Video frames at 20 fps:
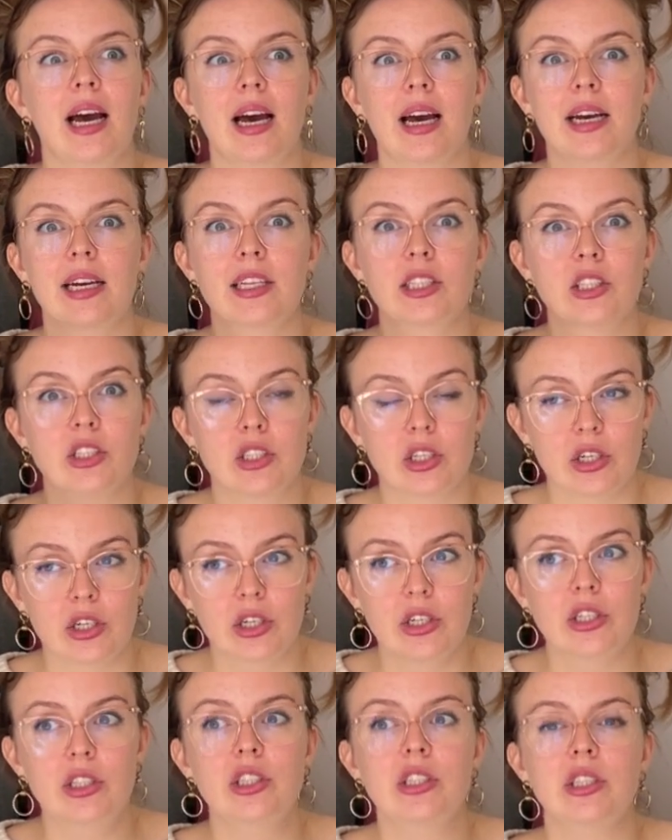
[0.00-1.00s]
I
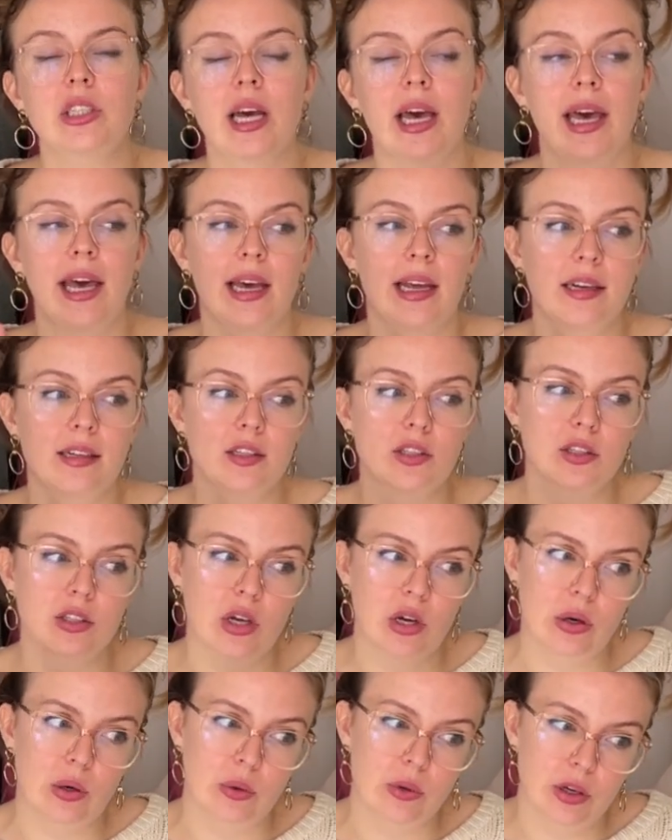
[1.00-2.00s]
serged and
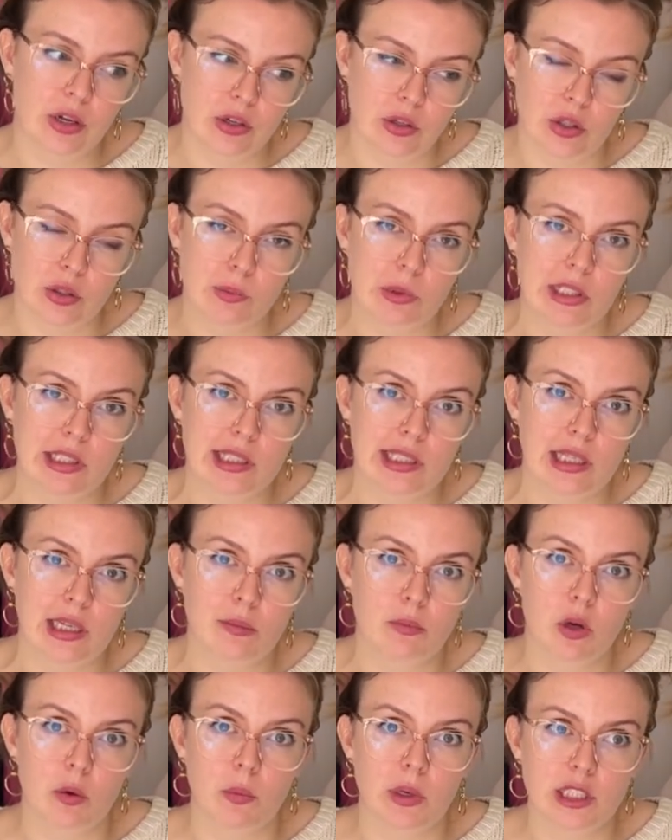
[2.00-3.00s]
sewed a normal seam
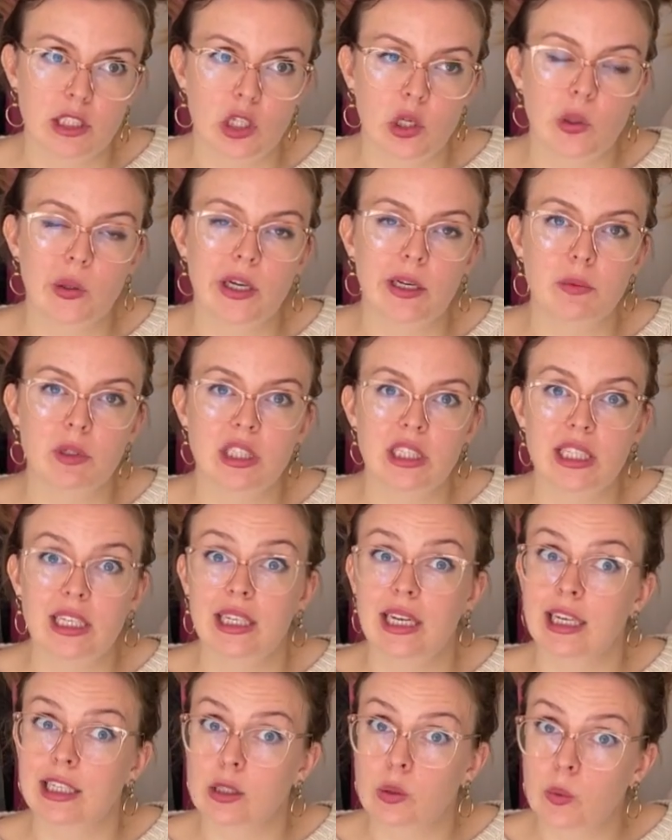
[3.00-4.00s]
on my sewing machine
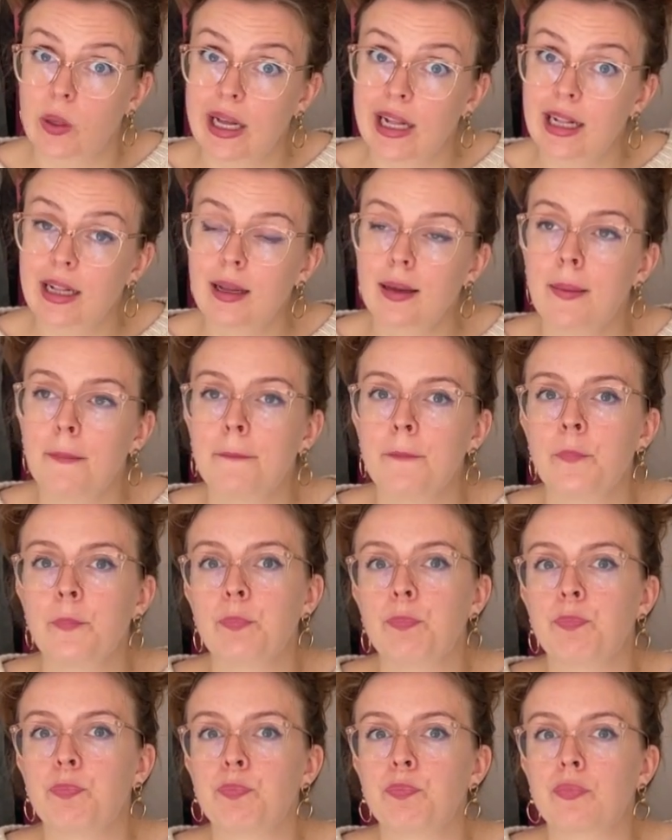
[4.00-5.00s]
as well.
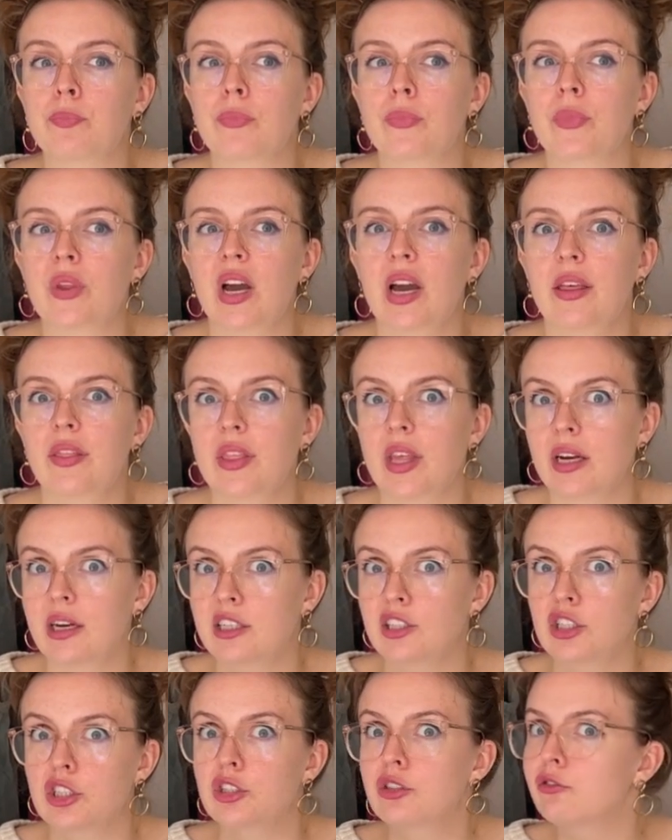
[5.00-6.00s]
And then I
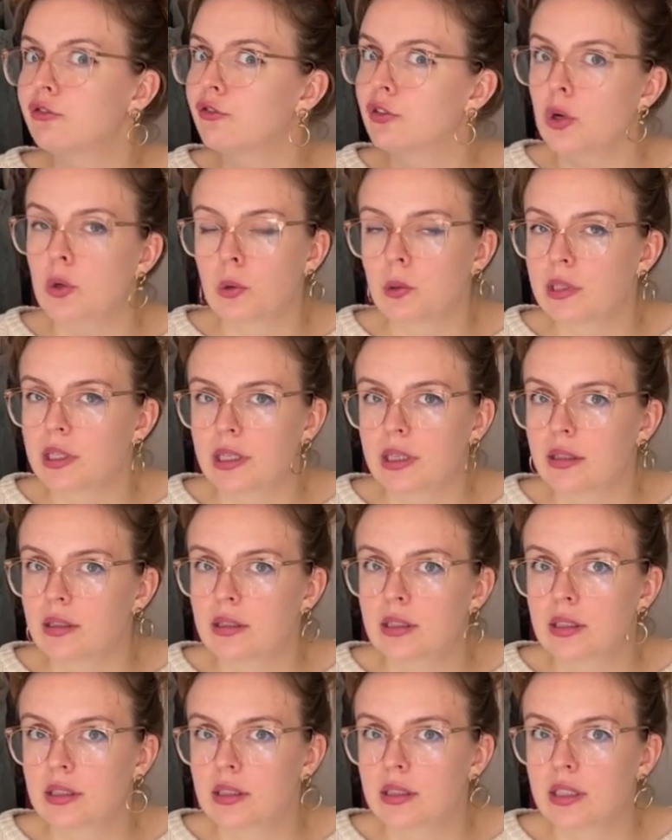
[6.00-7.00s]
just folded
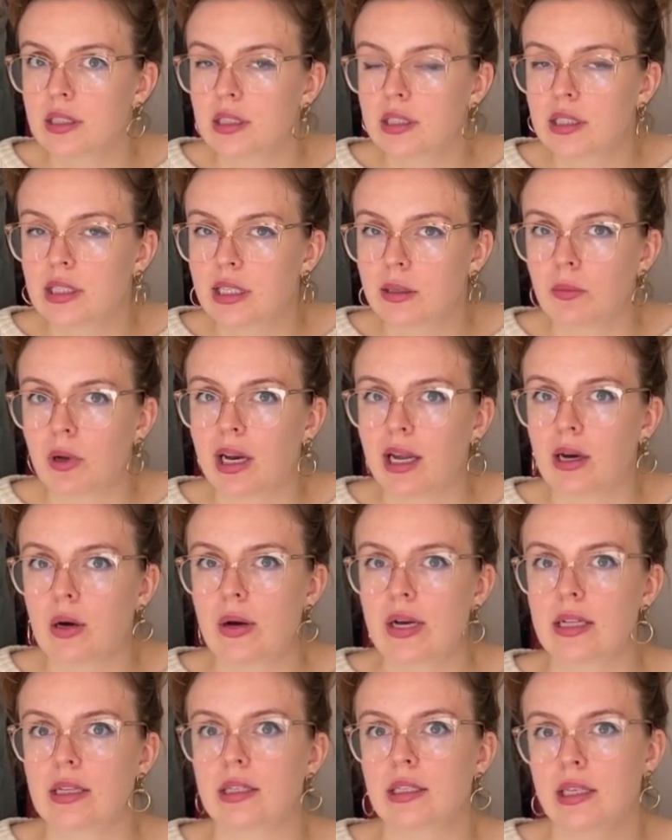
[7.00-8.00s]
the seam
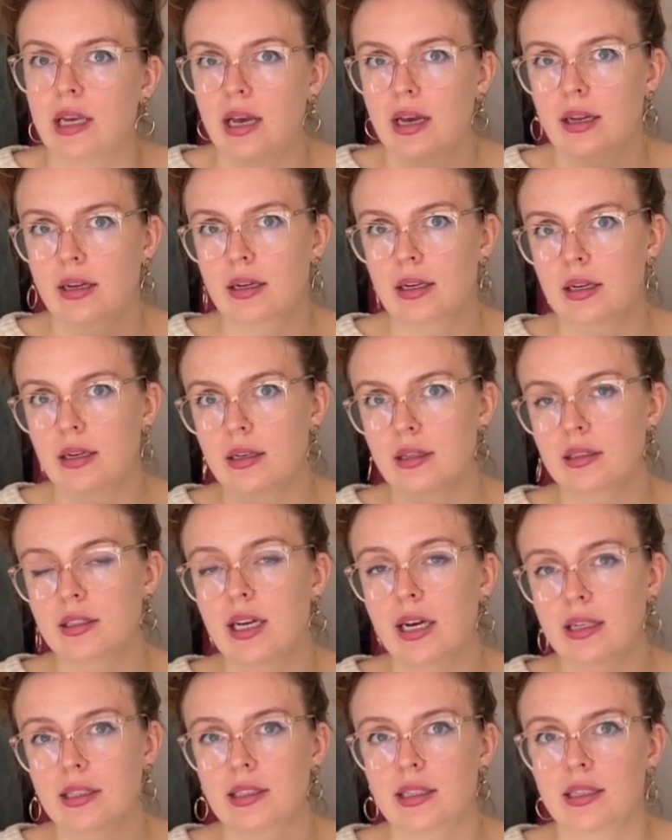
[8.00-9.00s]
allowance and
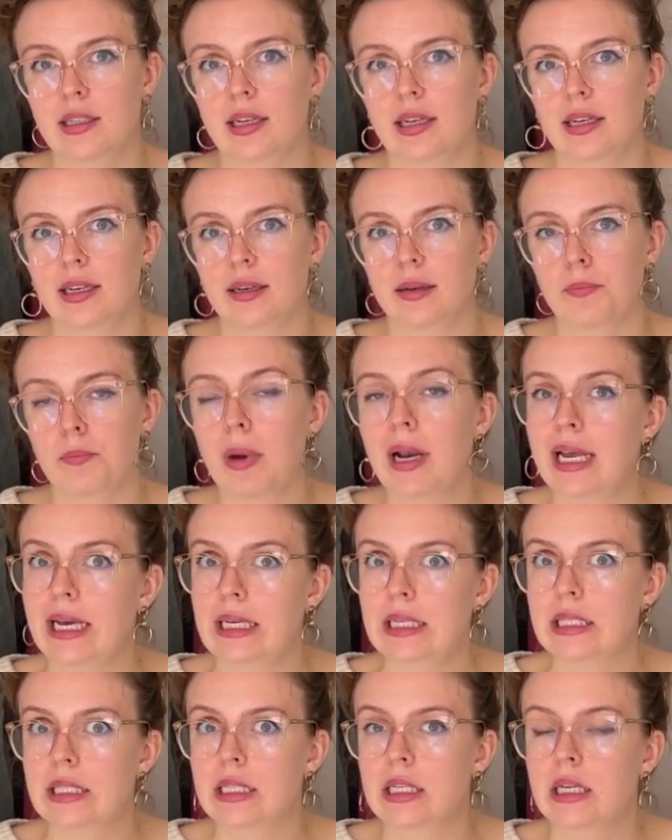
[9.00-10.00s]
tucked it in
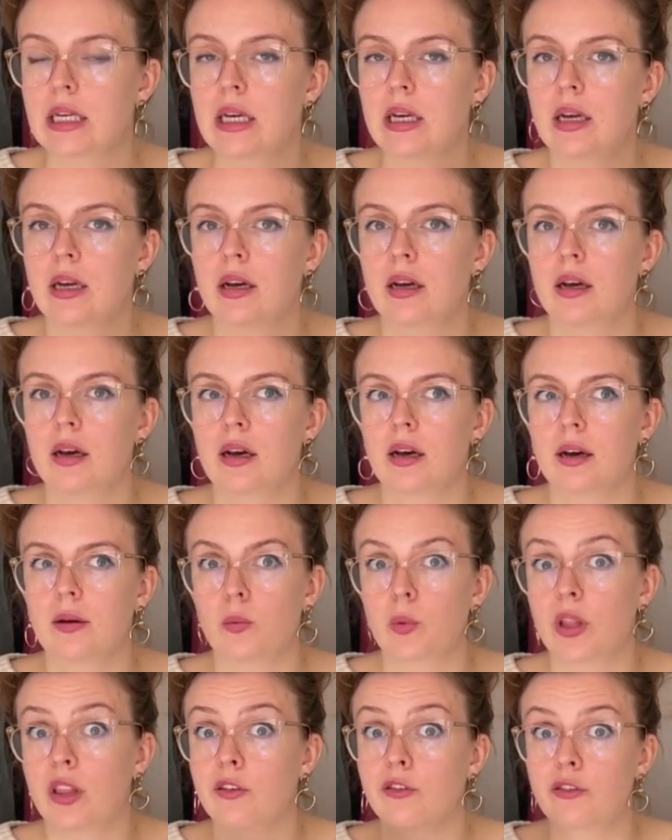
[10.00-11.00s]
place
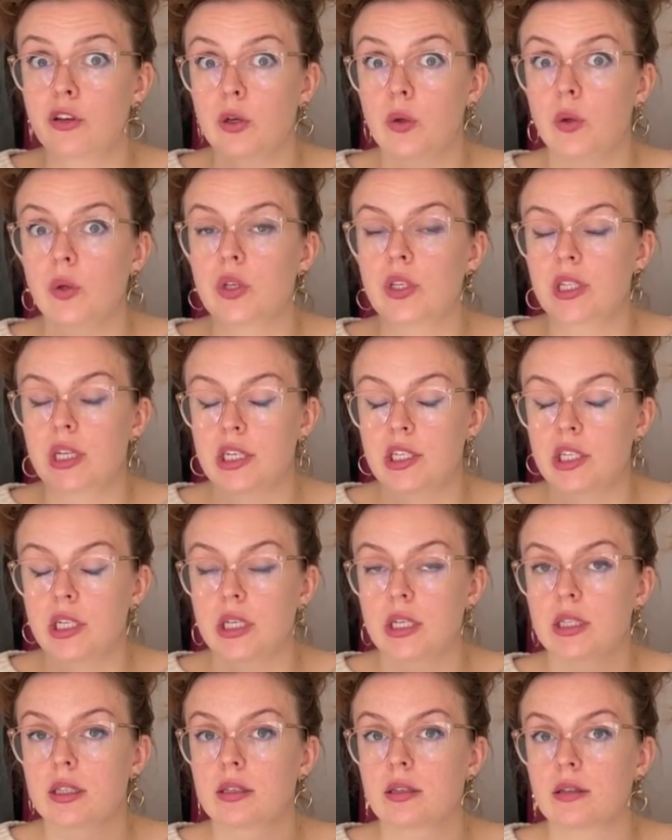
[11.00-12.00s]
with a few
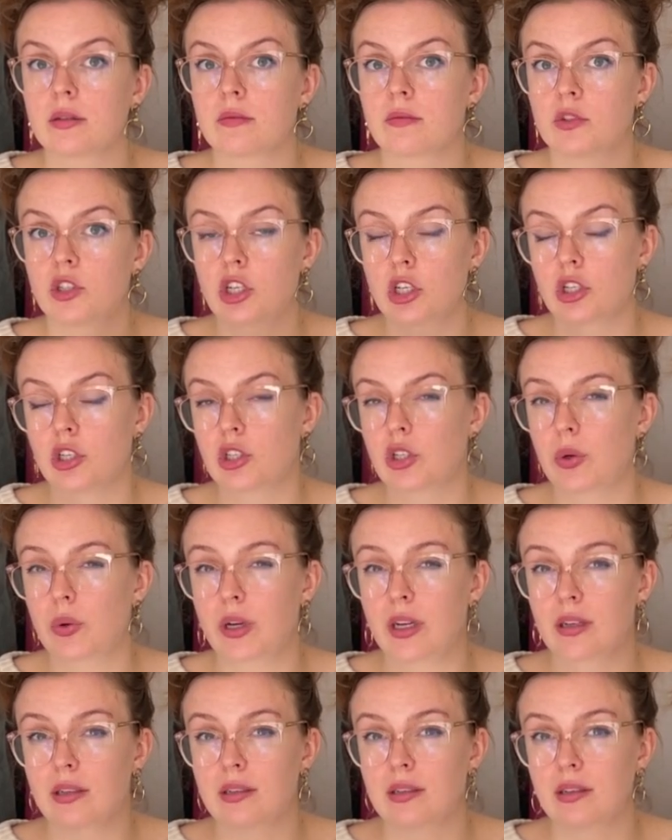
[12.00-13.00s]
stitches, just so
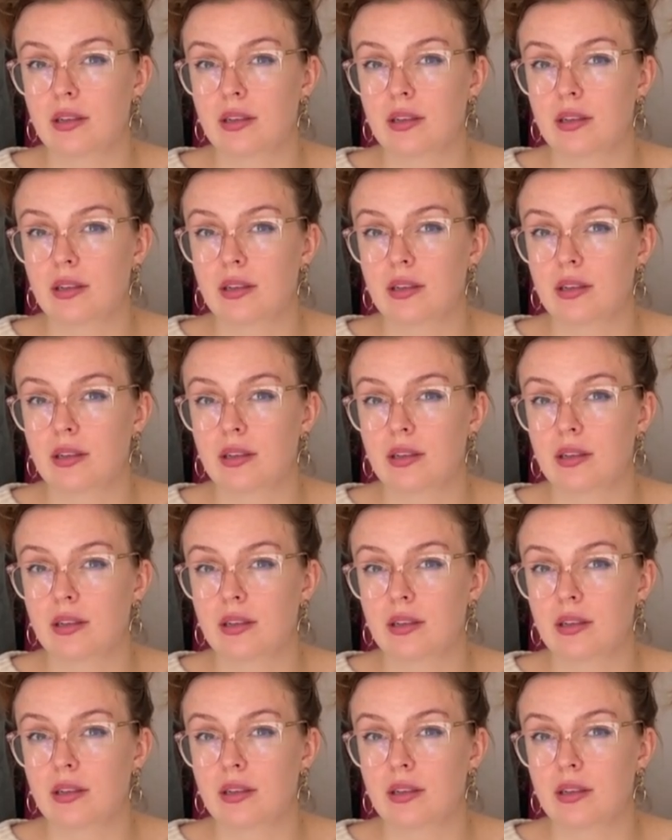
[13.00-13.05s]
it